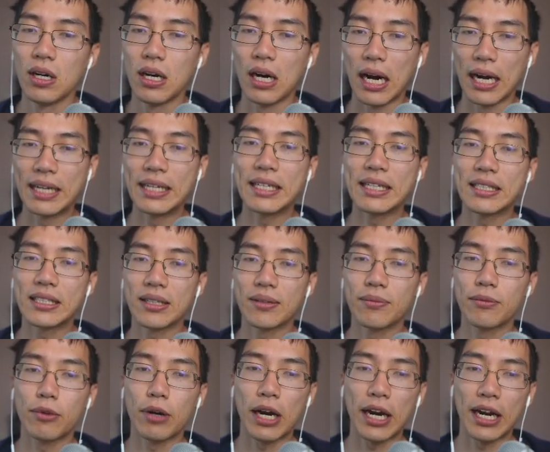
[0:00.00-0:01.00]
I need
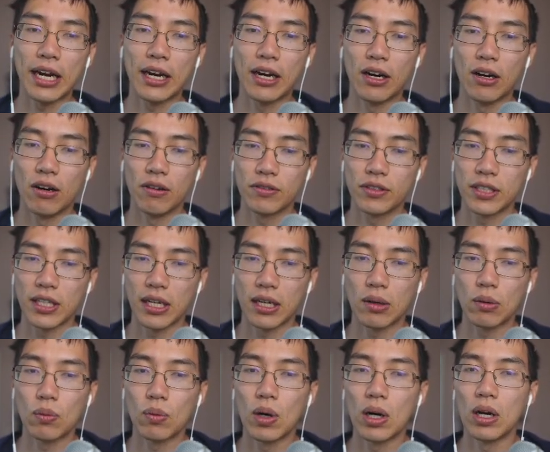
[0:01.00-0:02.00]
some way of
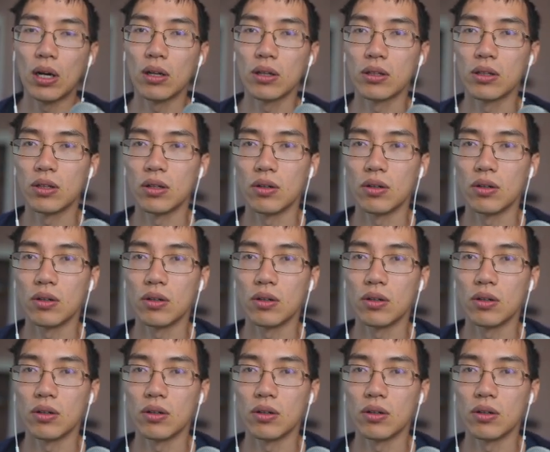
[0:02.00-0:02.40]
saying, well,